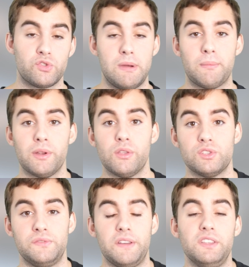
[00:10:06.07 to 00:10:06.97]
Remember
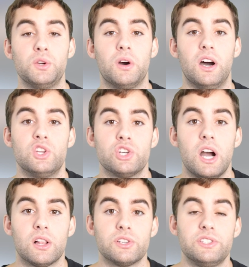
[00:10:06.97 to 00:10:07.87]
those $50 to $100
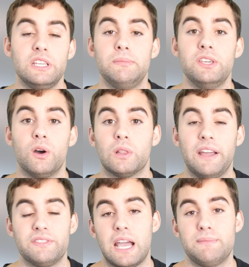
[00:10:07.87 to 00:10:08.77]
CBO
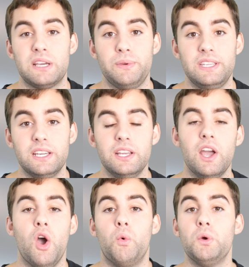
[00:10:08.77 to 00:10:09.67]
lifetimes that we did?
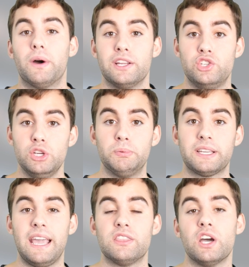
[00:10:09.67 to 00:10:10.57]
We want to
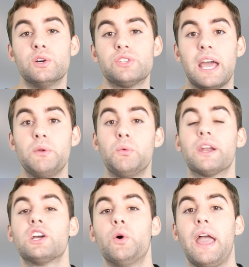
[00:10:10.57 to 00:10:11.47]
duplicate those, and we
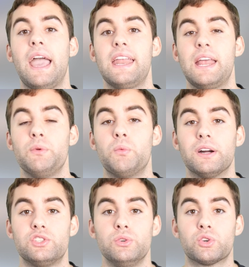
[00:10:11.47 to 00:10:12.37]
want to go ahead and we
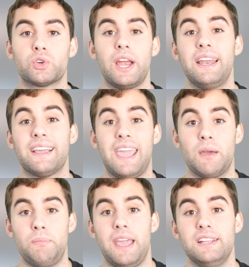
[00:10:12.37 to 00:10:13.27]
want to create a
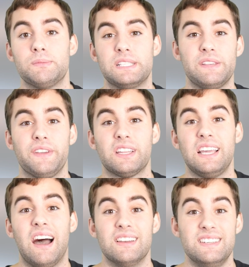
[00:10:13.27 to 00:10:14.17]
campaign
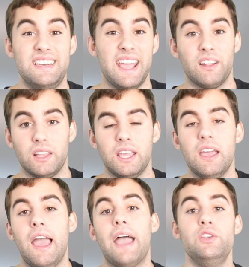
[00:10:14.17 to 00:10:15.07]
specifically on daily,
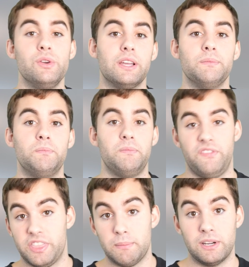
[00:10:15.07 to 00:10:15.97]
and you can
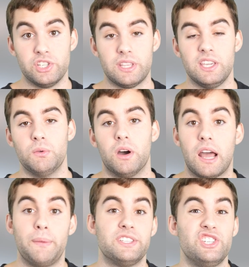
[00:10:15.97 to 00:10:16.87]
fit the budget that you want.
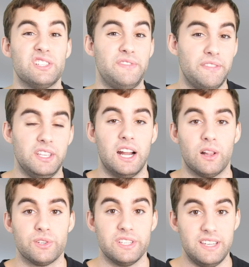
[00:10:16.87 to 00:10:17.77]
I would suggest
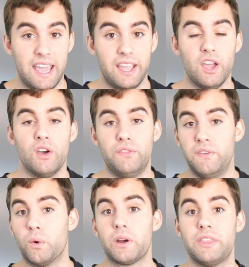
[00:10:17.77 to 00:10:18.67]
$50 a day
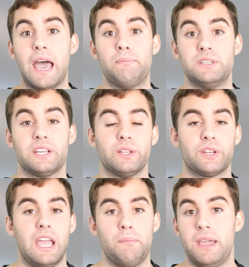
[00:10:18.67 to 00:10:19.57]
for that particular
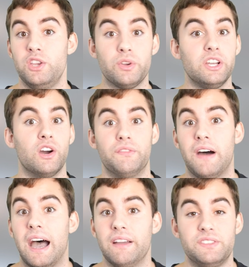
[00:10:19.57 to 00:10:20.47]
campaign. You can go
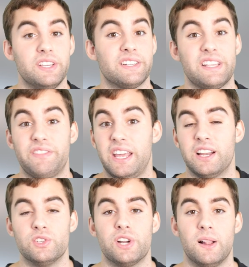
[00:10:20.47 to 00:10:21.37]
$500, $600, $700,
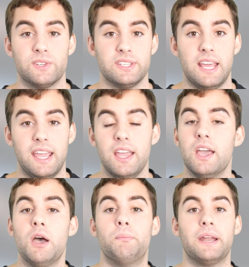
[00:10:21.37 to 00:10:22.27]
$800 a day,
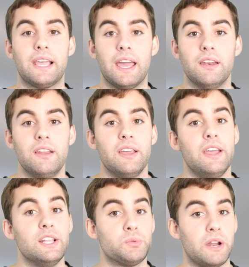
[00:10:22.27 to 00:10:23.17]
but again,
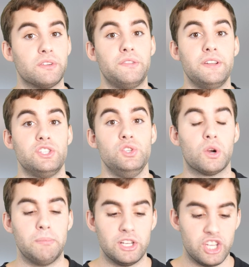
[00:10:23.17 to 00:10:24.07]
it's whatever fits
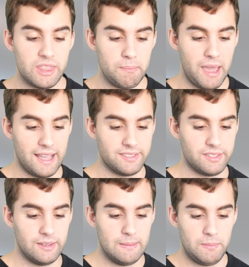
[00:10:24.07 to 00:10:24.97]
your budget the
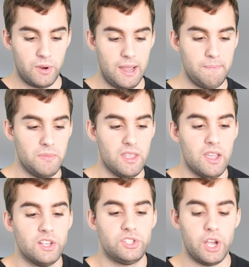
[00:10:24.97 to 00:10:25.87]
best. All right?
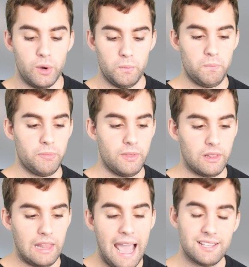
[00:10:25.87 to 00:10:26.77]
So
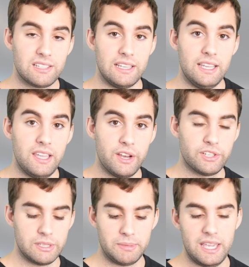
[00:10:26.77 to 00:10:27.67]
lastly,
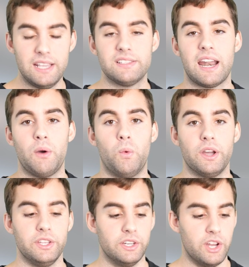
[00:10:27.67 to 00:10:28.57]
here's some keys that I
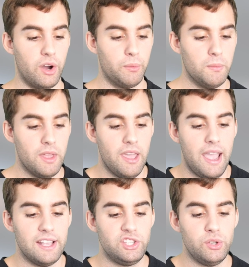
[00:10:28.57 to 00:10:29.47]
want you to know.
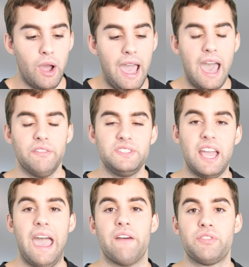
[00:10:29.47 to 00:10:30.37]
Is you have to
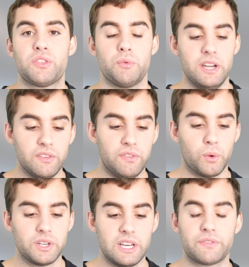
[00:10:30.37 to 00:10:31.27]
have 3 to
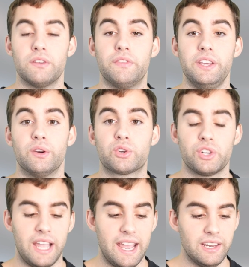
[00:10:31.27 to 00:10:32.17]
4 different video
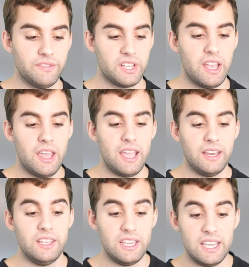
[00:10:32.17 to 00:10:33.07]
creatives
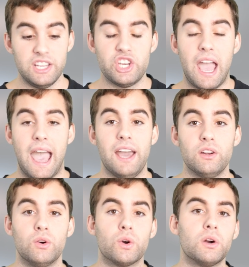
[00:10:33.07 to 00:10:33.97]
in each
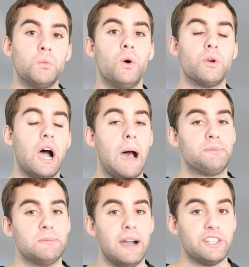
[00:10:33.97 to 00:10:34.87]
ad or it won't
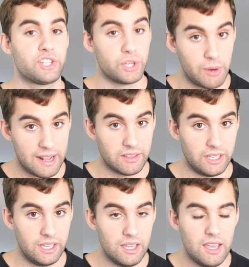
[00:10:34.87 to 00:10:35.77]
optimize correctly.